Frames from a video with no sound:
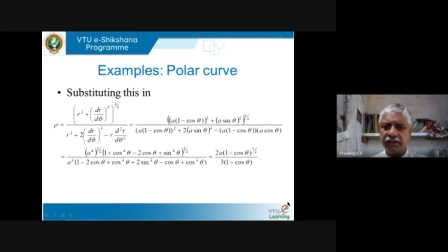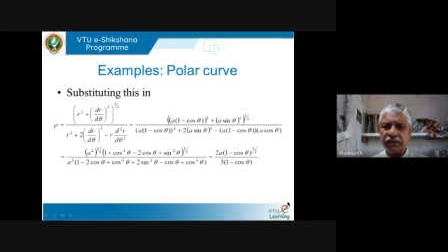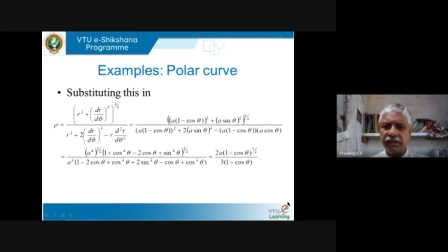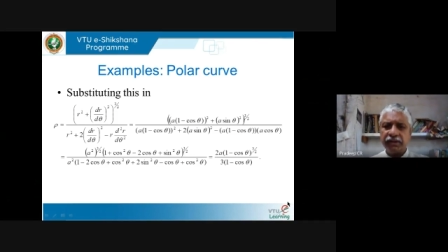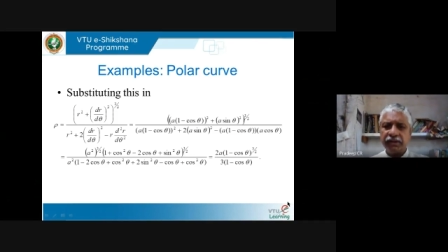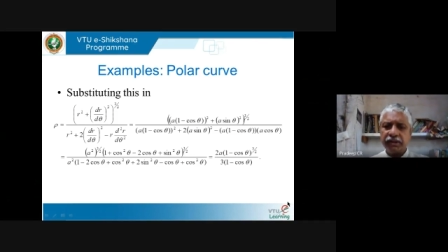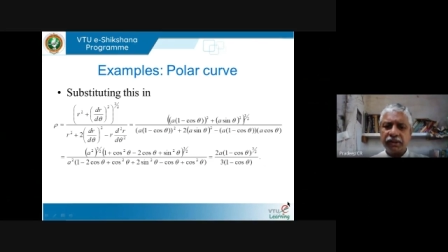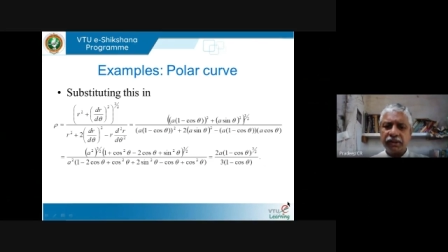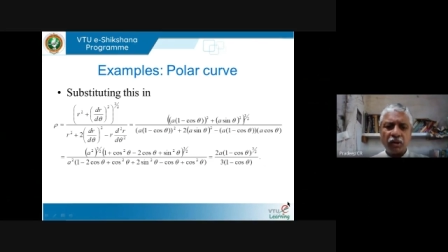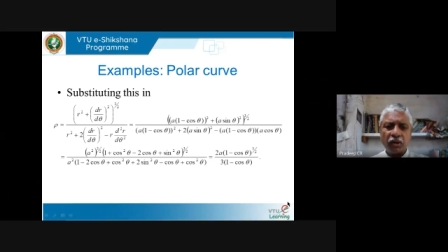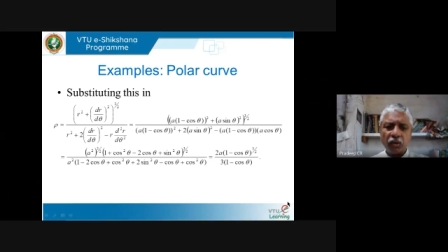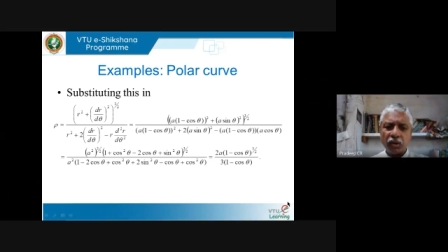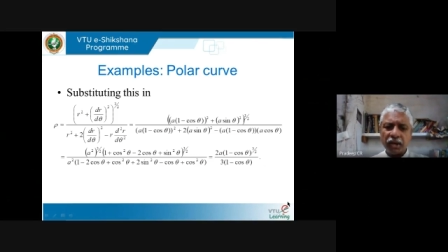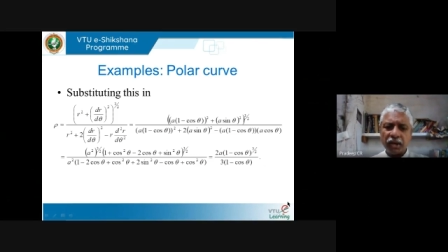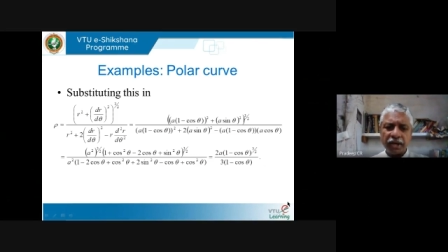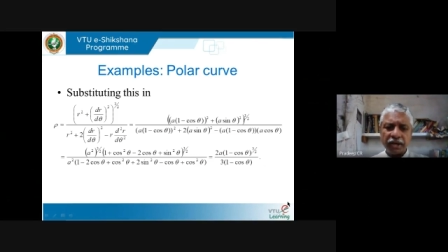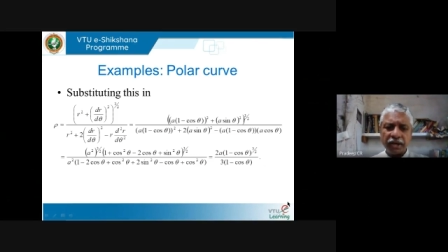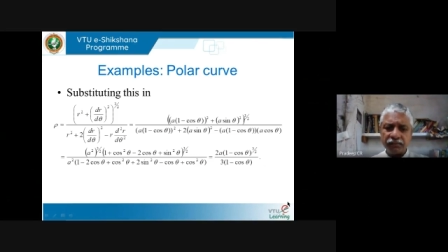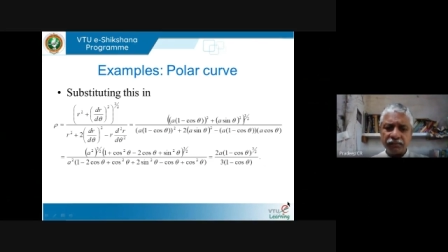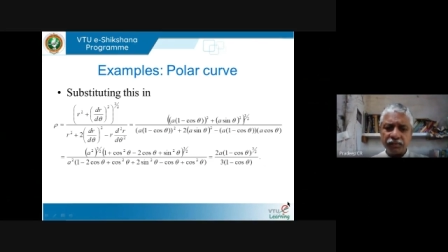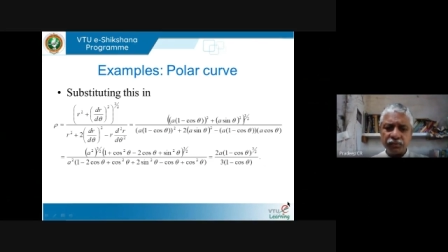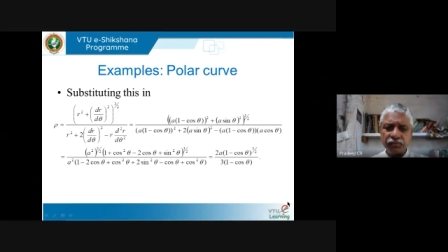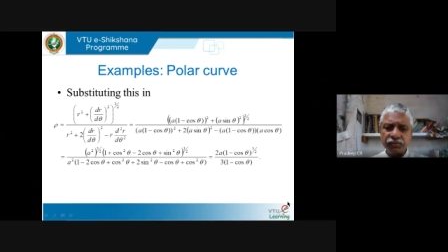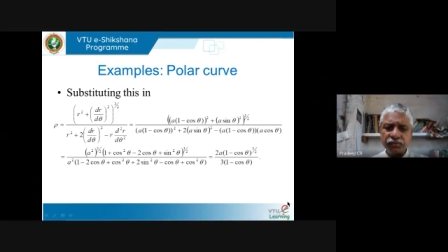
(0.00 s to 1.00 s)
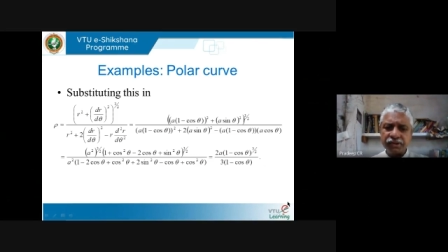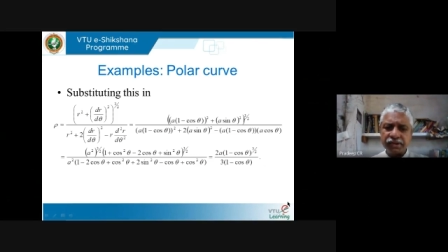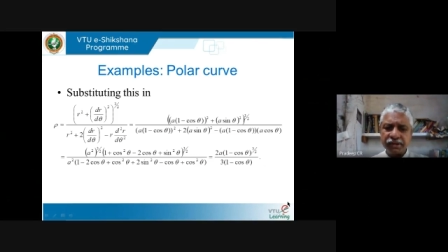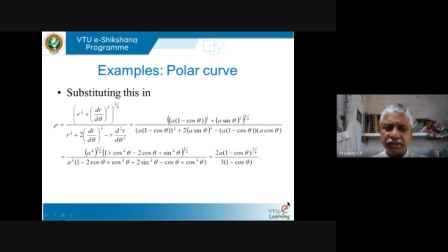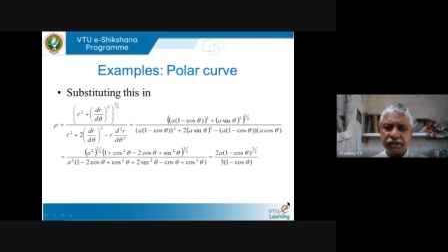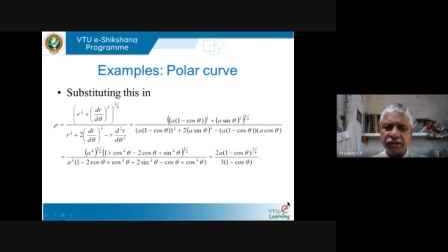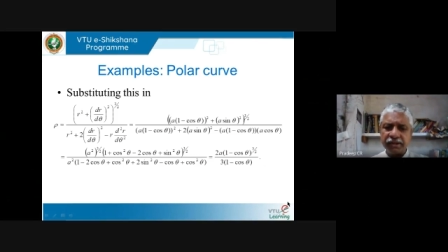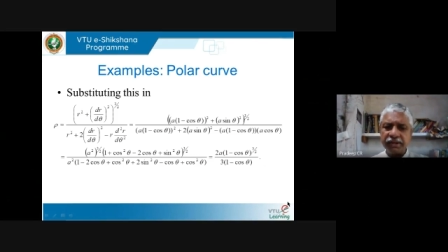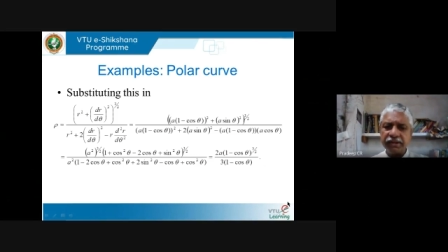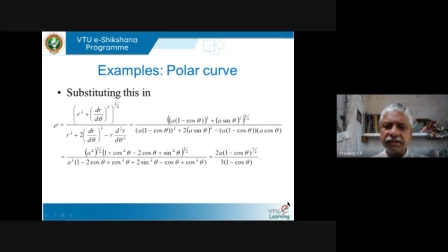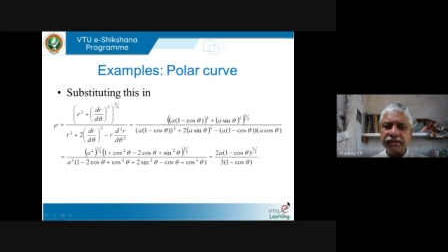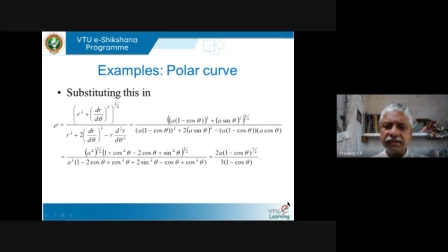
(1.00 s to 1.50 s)
All I have used here
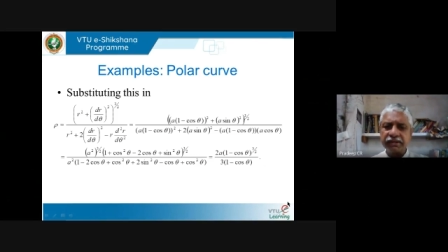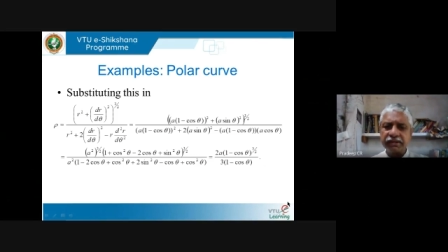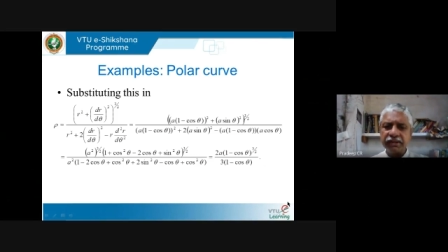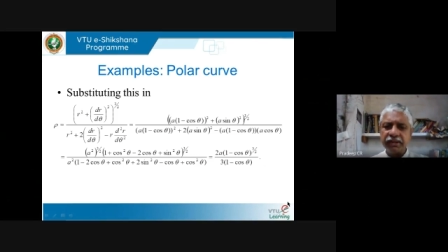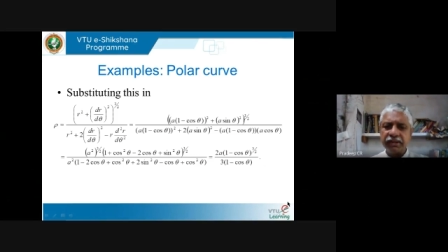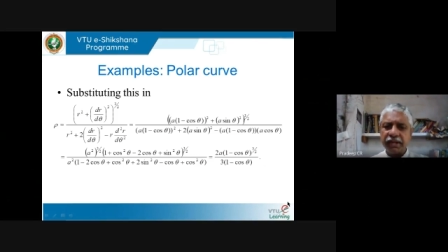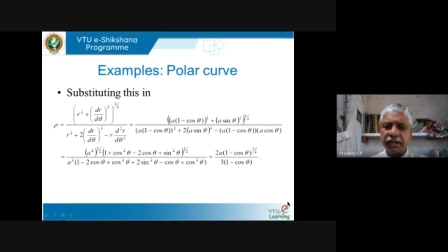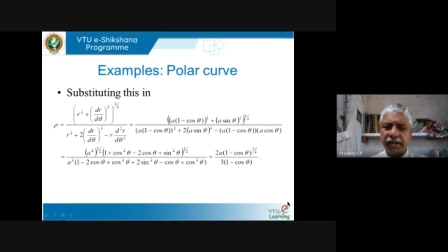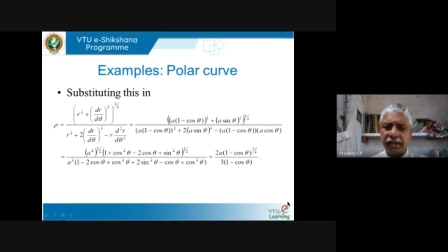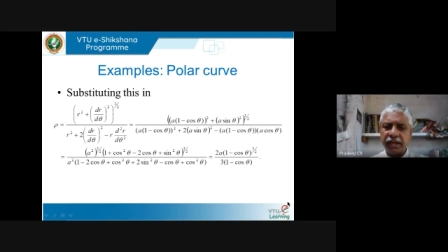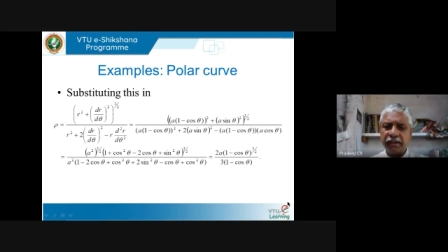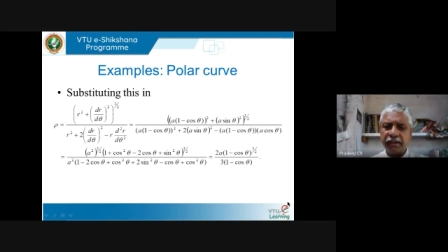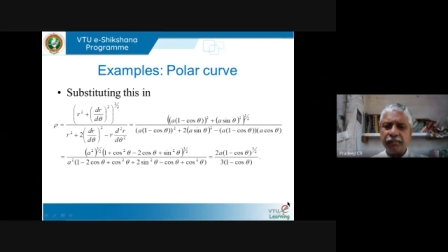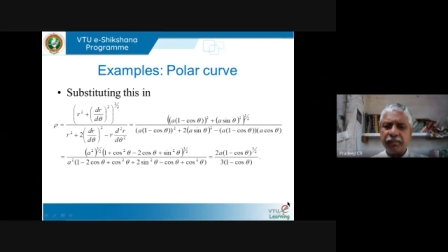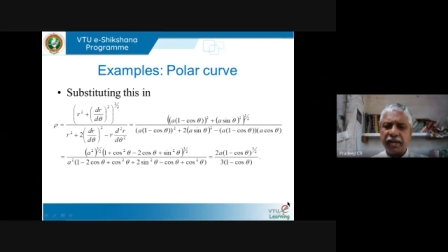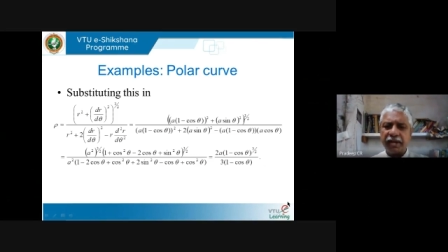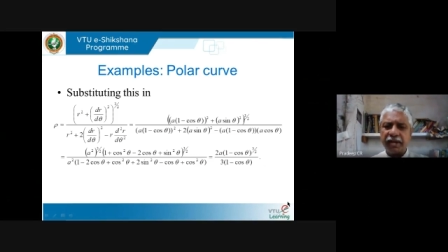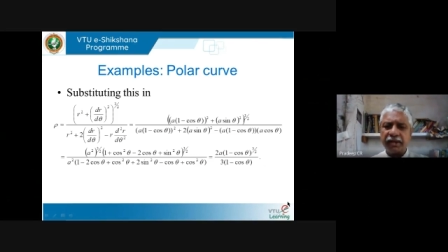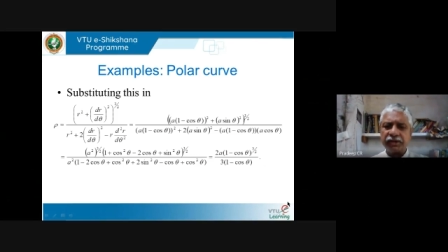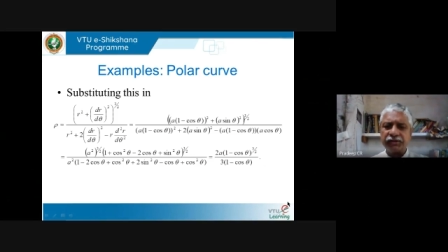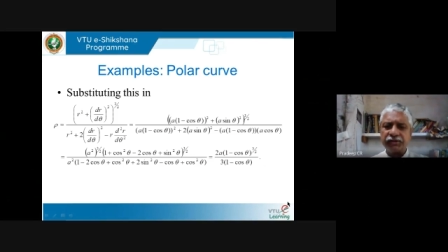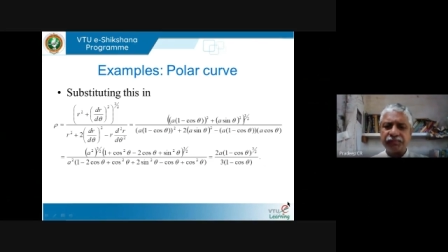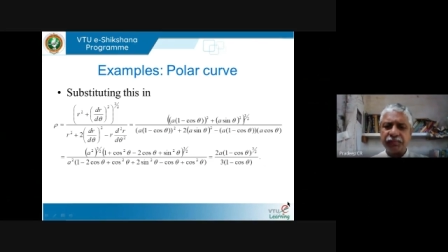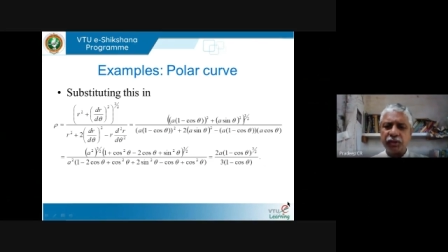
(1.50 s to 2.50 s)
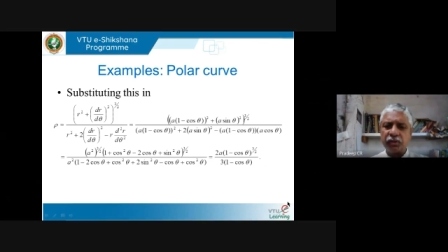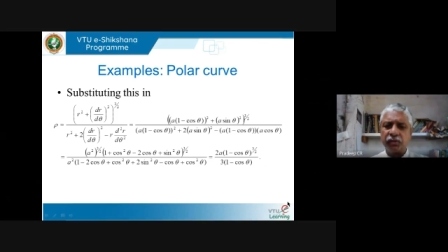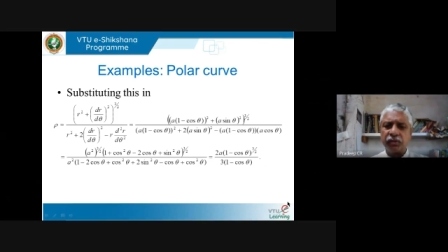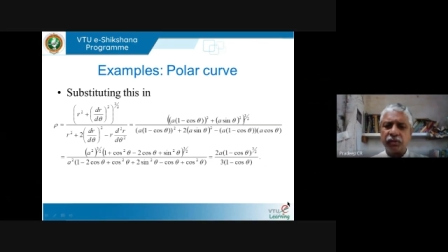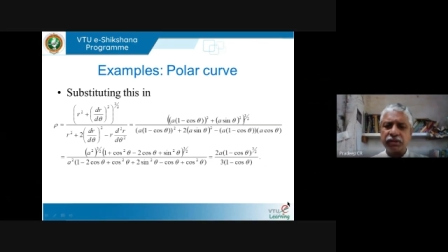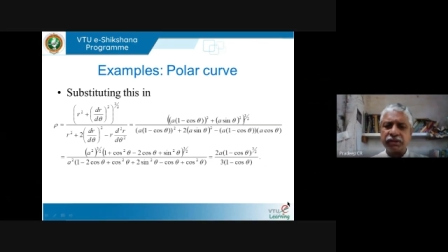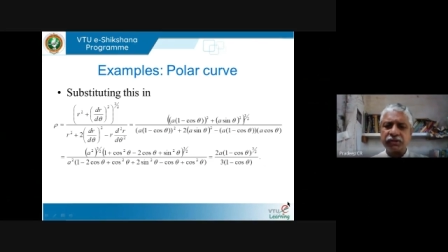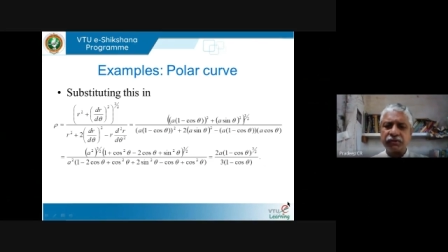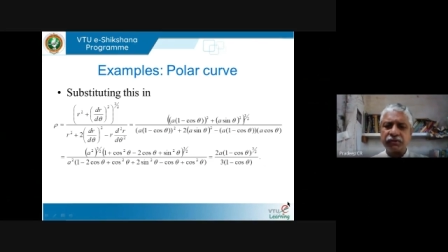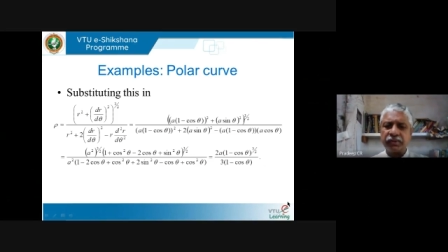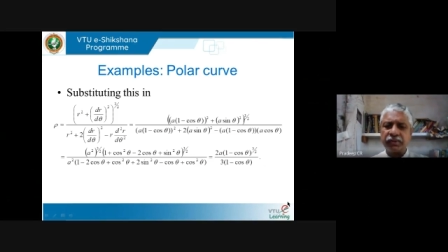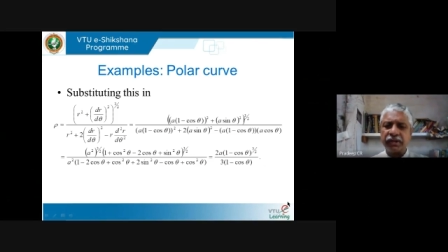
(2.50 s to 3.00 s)
is a minus b whole
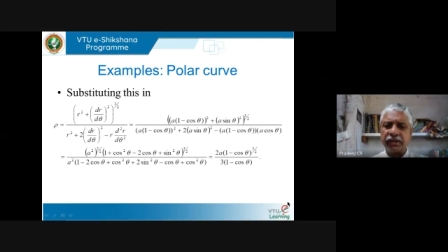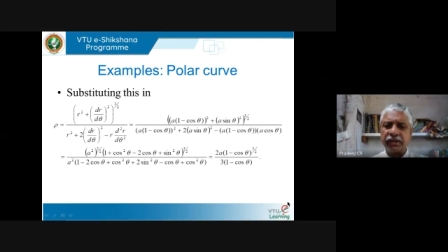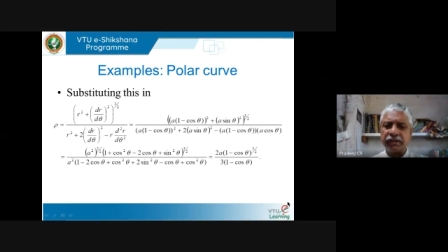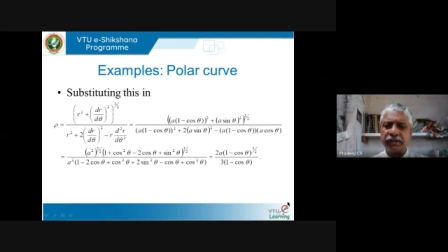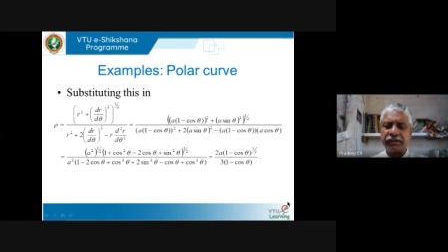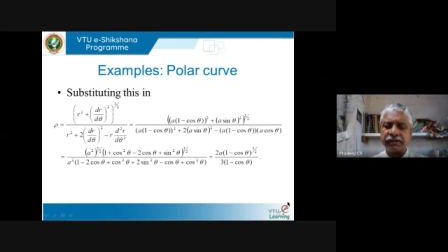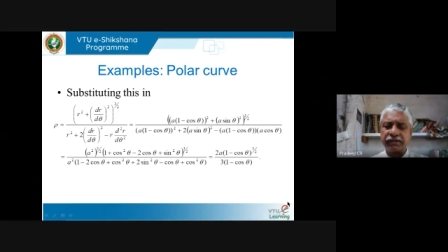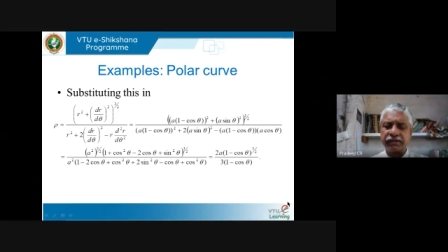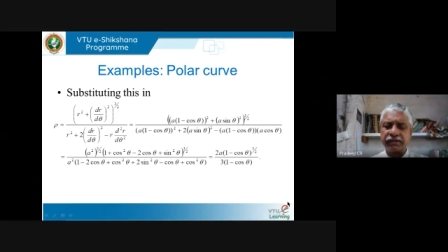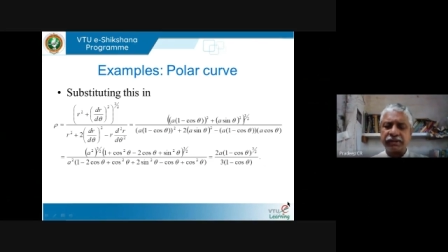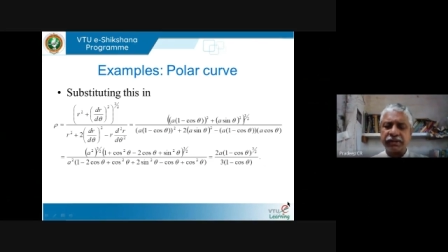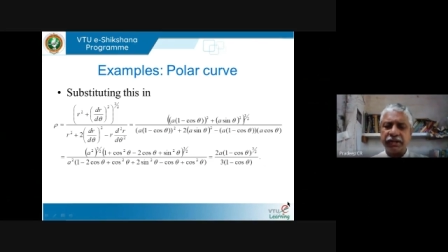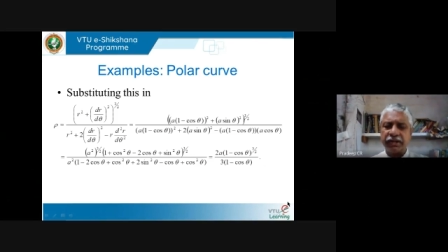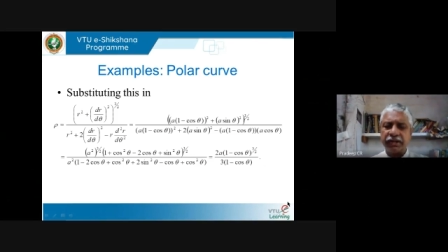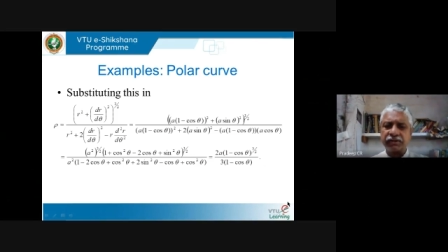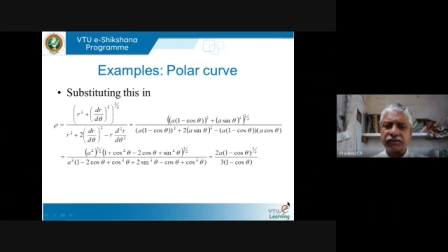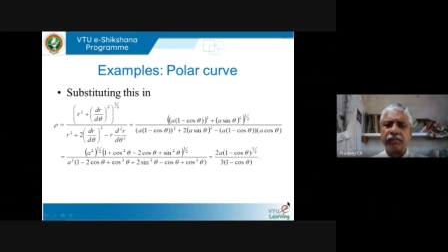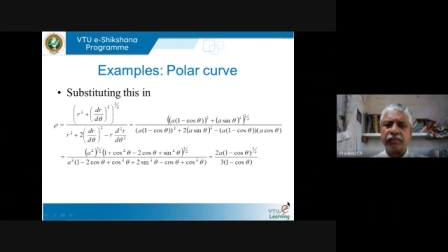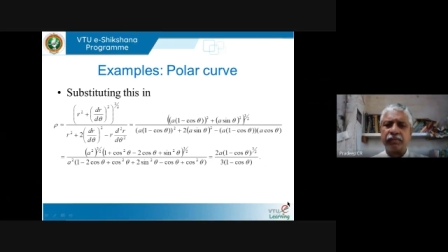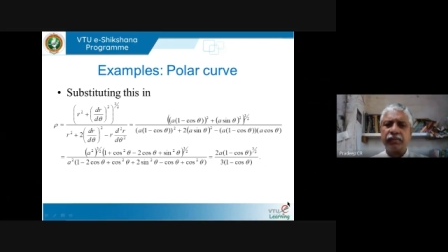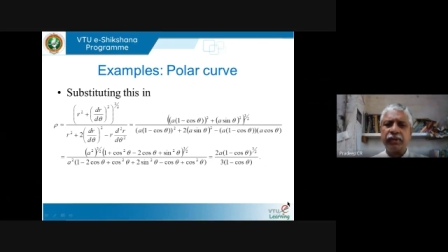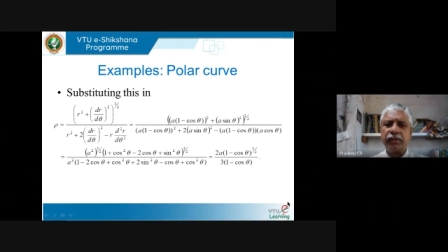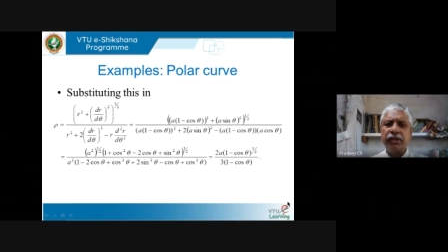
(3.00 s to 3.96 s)
square is a square